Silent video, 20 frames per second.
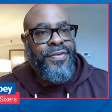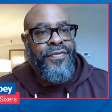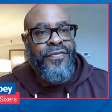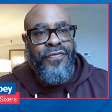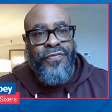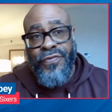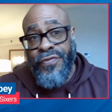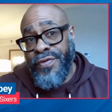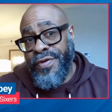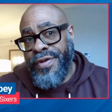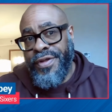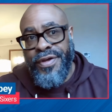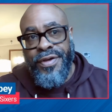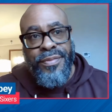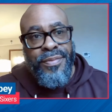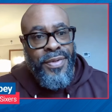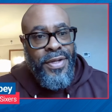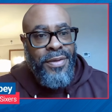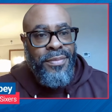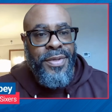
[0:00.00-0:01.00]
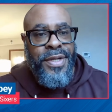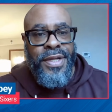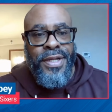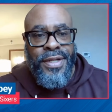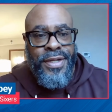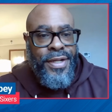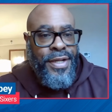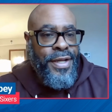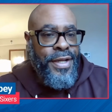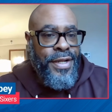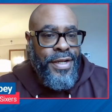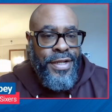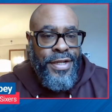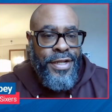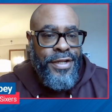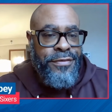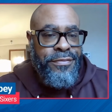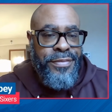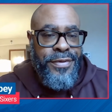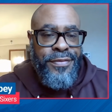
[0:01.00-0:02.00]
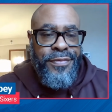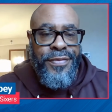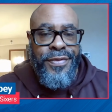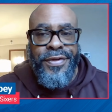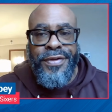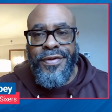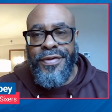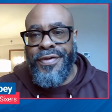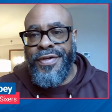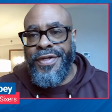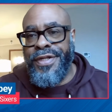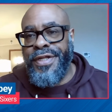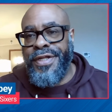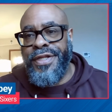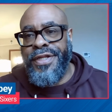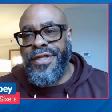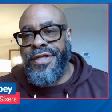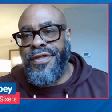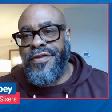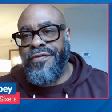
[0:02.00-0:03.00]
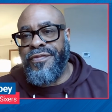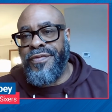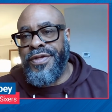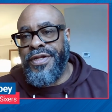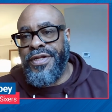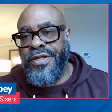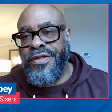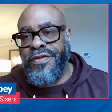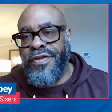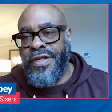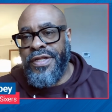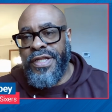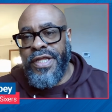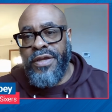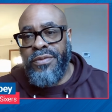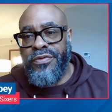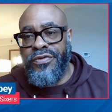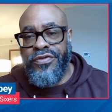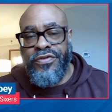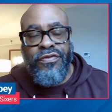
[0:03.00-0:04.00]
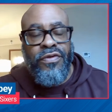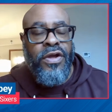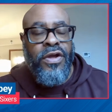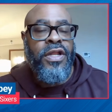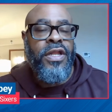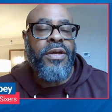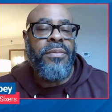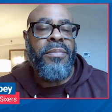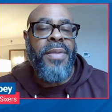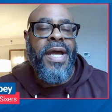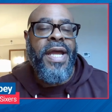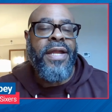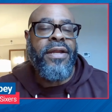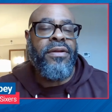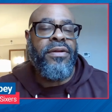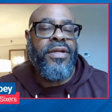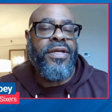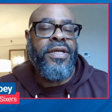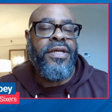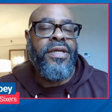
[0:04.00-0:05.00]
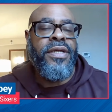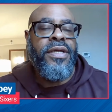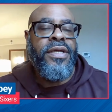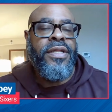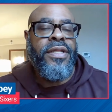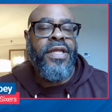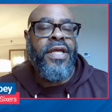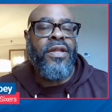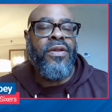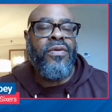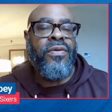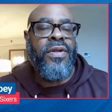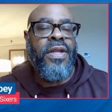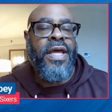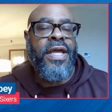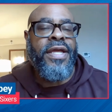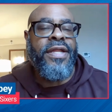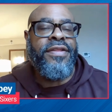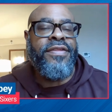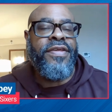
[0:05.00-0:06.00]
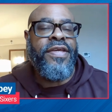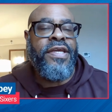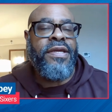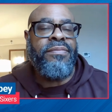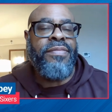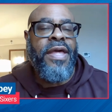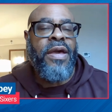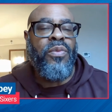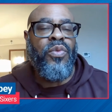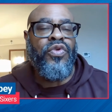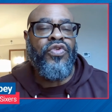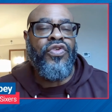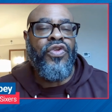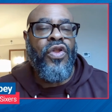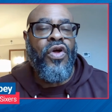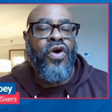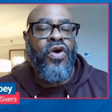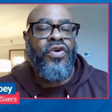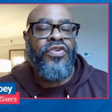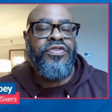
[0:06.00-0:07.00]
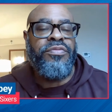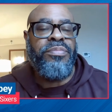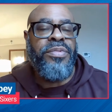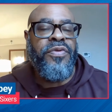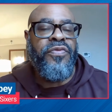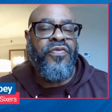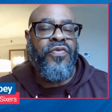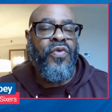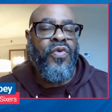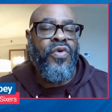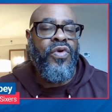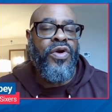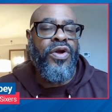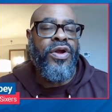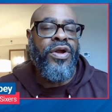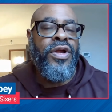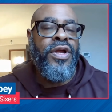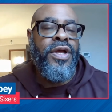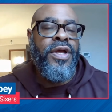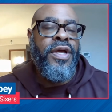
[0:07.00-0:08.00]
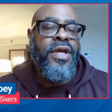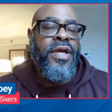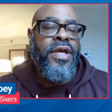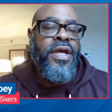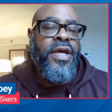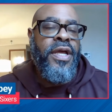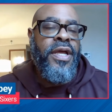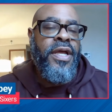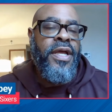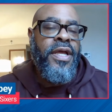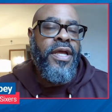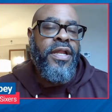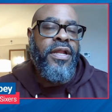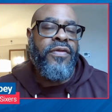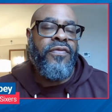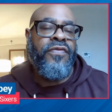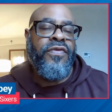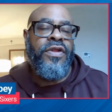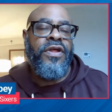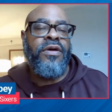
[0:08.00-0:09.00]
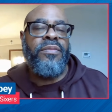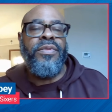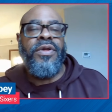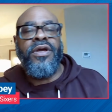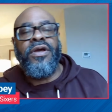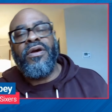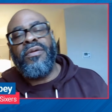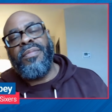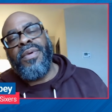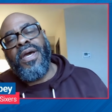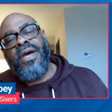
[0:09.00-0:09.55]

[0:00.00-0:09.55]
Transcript: for them, I mean, I, let's be real. It, it is what it is. Like, they were struggling mightily. They looked like a team that was lost before. And for them to come